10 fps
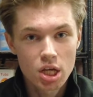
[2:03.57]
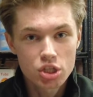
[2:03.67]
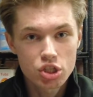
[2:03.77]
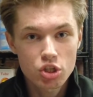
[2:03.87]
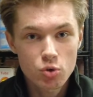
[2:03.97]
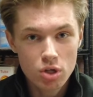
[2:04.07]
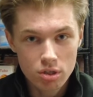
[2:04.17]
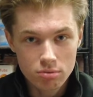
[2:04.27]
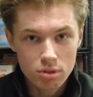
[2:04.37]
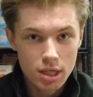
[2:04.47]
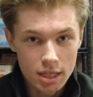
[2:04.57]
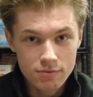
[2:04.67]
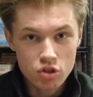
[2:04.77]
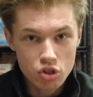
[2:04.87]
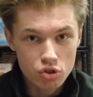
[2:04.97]
So you can kind of
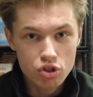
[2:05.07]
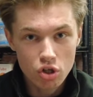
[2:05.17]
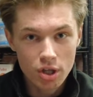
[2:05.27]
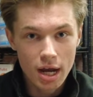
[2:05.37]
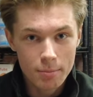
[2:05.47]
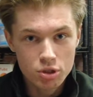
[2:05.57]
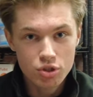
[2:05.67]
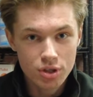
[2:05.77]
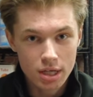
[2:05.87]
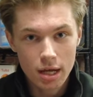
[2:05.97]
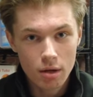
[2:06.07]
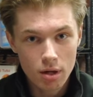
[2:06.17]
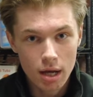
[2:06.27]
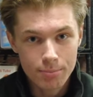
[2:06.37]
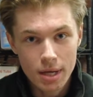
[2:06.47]
judge on how much you think I
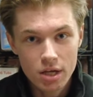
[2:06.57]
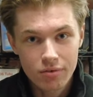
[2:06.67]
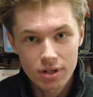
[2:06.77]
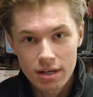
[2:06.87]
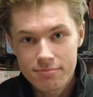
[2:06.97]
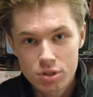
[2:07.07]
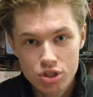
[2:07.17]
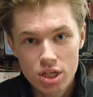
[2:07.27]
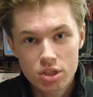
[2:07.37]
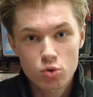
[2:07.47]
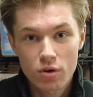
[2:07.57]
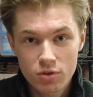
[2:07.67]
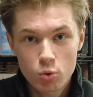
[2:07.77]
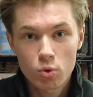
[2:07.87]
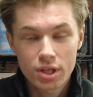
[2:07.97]
make off 11 machines, or if
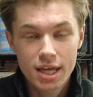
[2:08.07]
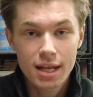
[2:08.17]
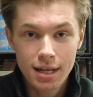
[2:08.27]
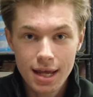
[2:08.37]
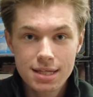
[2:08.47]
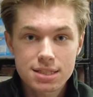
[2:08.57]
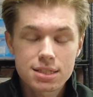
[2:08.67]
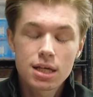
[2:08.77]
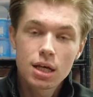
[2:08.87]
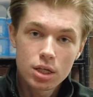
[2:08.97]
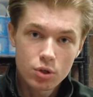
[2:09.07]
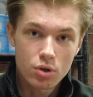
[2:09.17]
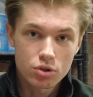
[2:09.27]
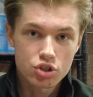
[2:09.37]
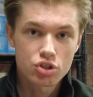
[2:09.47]
you want to get less, you
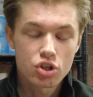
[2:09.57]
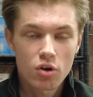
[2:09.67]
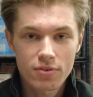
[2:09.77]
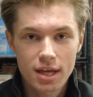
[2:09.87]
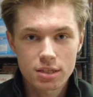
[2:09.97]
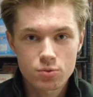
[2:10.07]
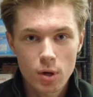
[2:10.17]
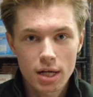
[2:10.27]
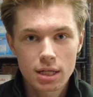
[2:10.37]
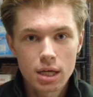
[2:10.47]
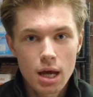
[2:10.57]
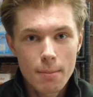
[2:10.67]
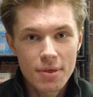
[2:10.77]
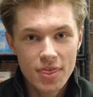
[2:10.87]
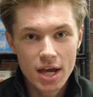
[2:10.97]
can judge it off that as well.
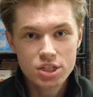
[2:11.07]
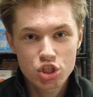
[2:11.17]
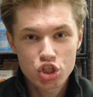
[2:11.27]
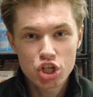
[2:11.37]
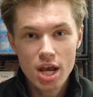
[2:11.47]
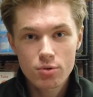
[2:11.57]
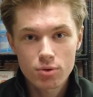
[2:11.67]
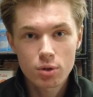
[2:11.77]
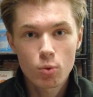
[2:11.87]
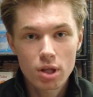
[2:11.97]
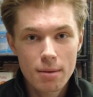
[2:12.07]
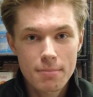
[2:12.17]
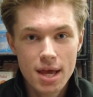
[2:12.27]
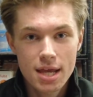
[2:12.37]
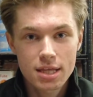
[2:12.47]
But that's generally what I
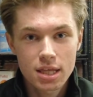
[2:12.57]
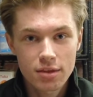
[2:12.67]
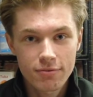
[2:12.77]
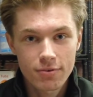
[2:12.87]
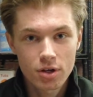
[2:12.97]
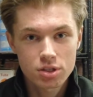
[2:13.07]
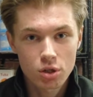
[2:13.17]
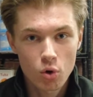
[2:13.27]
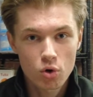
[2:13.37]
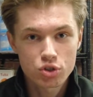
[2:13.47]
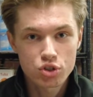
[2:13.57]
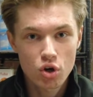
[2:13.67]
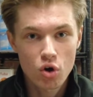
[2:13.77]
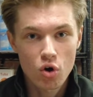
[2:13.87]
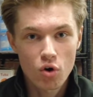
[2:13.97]
made in the first launch
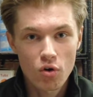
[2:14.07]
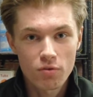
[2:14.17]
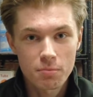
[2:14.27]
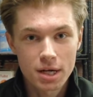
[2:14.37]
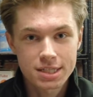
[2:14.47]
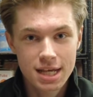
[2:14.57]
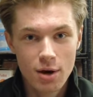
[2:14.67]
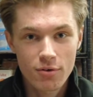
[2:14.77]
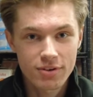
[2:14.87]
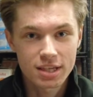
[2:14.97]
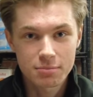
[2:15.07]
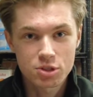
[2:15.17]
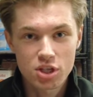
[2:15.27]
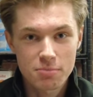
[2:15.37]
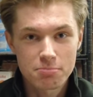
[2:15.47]
of my towel vending
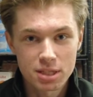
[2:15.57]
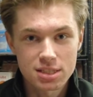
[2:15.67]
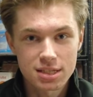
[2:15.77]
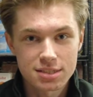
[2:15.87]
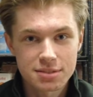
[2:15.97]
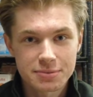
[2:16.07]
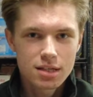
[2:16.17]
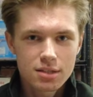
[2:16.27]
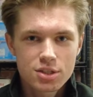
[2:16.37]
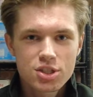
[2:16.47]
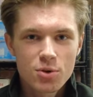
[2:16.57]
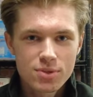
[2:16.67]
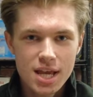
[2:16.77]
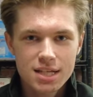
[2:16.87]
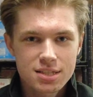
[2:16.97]
machine business. So
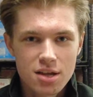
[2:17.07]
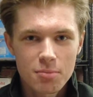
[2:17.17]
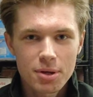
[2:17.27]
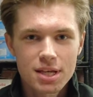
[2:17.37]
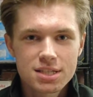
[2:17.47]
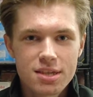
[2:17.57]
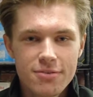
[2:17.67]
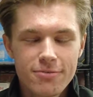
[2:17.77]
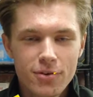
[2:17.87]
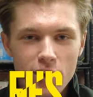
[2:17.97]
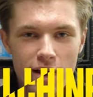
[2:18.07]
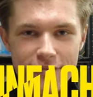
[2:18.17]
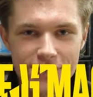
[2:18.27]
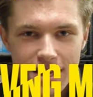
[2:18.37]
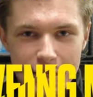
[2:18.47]
next up is the full
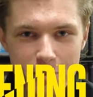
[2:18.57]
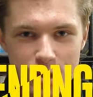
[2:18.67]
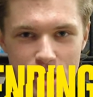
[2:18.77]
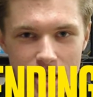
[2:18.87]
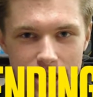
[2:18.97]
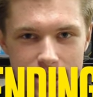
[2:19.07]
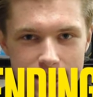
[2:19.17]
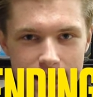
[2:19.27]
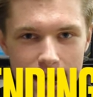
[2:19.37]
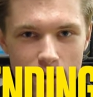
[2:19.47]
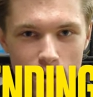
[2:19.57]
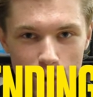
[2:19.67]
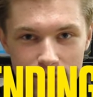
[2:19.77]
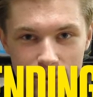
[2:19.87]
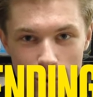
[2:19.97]
line vending machines. Now, a
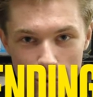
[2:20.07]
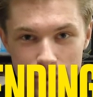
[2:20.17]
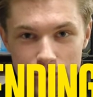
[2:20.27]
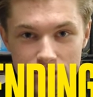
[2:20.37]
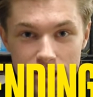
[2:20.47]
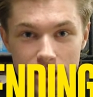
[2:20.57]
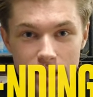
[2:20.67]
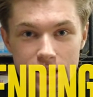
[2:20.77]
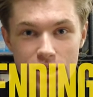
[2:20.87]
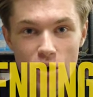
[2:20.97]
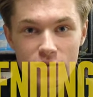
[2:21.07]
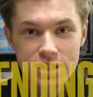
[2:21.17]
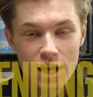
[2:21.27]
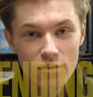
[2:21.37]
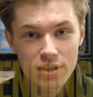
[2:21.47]
lot of you are interested in this over
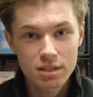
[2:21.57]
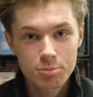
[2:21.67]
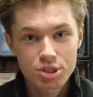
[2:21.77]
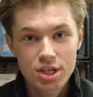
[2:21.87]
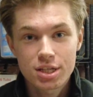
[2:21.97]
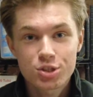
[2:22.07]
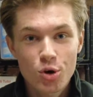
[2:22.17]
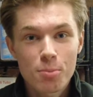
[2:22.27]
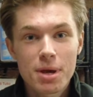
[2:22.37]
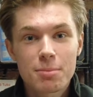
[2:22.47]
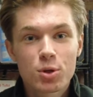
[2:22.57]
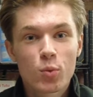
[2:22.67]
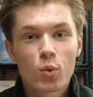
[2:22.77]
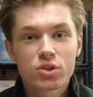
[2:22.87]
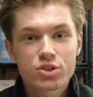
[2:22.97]
towel vending machines, or maybe you
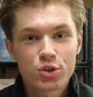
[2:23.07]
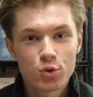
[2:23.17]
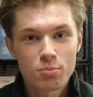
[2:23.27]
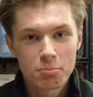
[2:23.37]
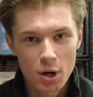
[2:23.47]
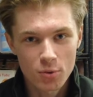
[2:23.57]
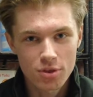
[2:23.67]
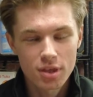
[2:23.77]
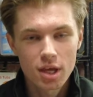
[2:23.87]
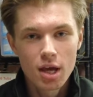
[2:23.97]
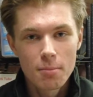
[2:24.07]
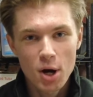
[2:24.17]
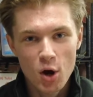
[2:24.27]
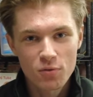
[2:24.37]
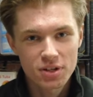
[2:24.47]
want to do both. But
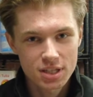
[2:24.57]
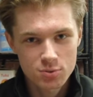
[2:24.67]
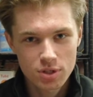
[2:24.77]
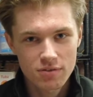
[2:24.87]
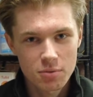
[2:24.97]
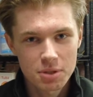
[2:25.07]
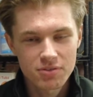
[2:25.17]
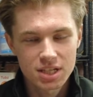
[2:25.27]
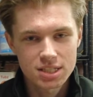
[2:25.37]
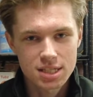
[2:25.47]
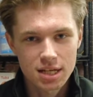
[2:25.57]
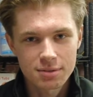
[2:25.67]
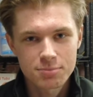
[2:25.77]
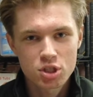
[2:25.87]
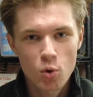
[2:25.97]
hopefully this will give you a bit of an insight.
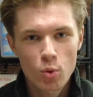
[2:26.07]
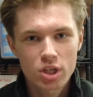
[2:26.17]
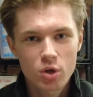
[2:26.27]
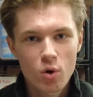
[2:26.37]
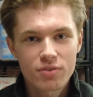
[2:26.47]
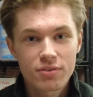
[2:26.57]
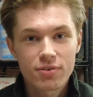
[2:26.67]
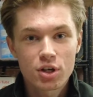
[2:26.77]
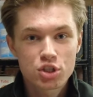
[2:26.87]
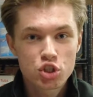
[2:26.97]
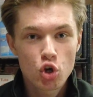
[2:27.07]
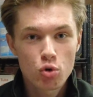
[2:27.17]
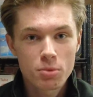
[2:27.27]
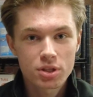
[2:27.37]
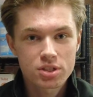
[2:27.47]
So we're going to go over the first 2
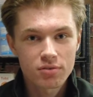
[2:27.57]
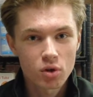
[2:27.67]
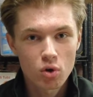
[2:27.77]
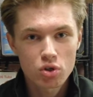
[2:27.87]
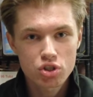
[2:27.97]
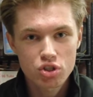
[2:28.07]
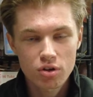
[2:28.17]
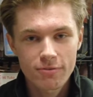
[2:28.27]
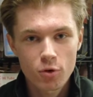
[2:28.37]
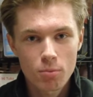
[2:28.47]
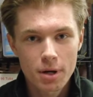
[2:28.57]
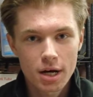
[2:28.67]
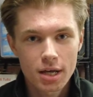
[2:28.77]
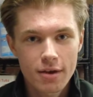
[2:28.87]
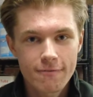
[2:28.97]
months of launch for
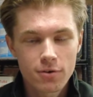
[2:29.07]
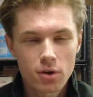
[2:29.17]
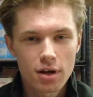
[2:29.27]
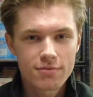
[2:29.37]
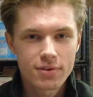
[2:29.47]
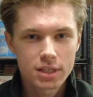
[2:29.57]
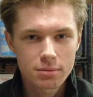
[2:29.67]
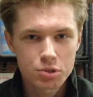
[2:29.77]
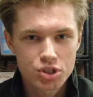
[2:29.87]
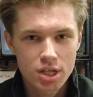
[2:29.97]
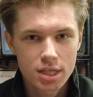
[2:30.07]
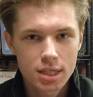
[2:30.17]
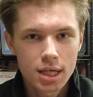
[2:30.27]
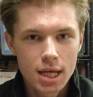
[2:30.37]
my full line vending machine.